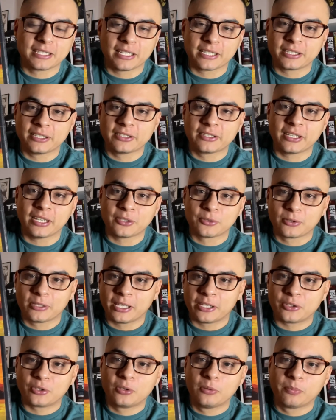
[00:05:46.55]
like these guys were
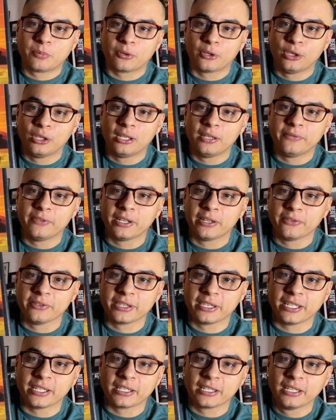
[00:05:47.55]
like super in love and
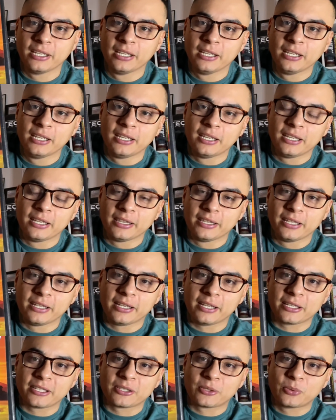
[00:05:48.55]
everything. And
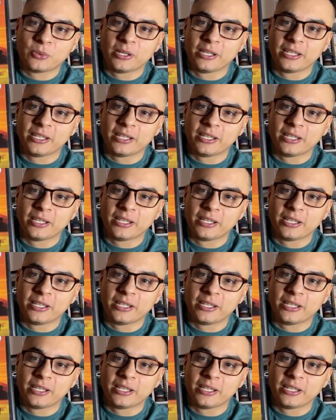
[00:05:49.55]
then I just